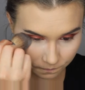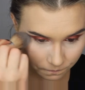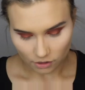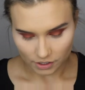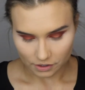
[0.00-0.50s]

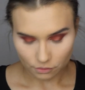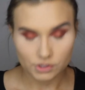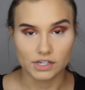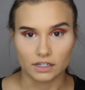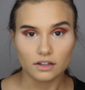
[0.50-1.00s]
How like
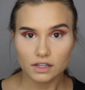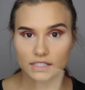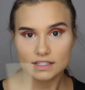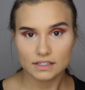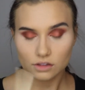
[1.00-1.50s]

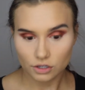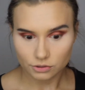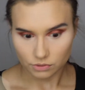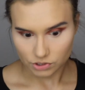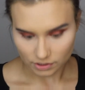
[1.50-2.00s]
ridiculous it
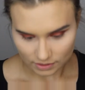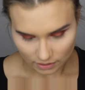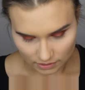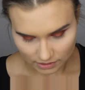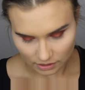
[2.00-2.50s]
looked with just the
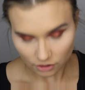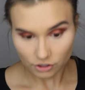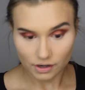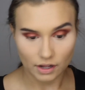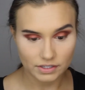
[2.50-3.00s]

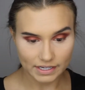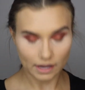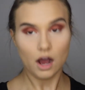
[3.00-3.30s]
concealer, and now it's like,